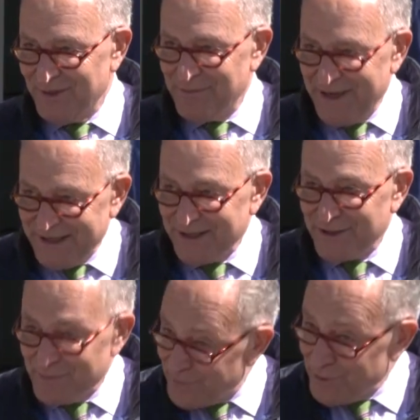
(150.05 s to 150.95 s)
Making
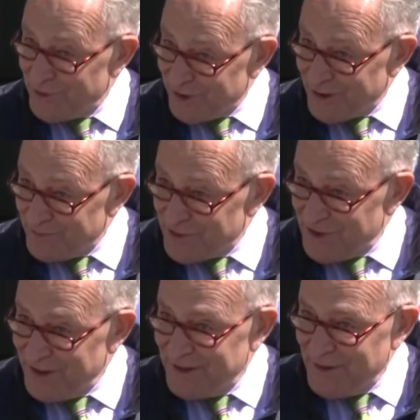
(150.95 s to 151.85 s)
computer chips
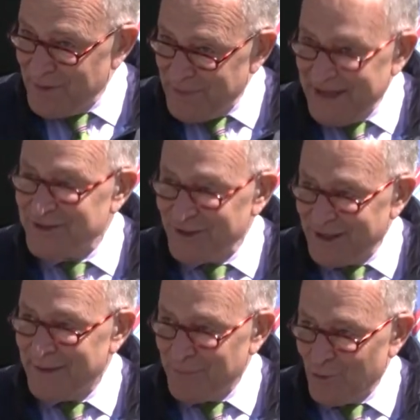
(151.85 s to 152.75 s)
pays a
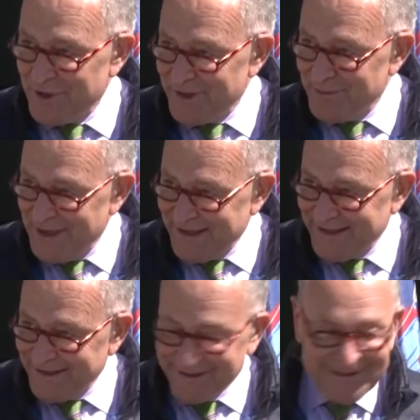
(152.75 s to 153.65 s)
lot more than
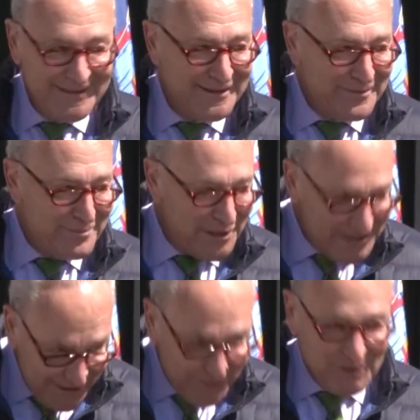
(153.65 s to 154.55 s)
making
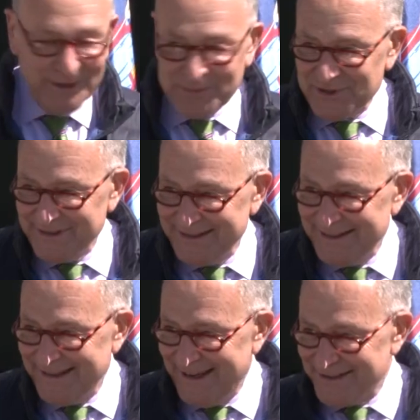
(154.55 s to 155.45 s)
potato chips.
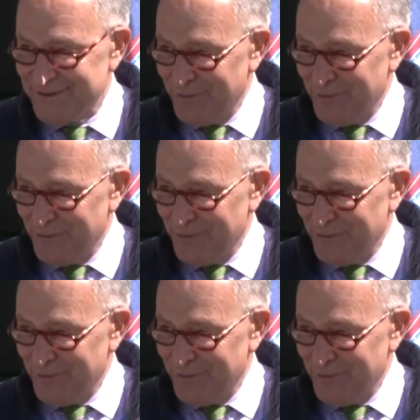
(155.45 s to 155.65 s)
Ask the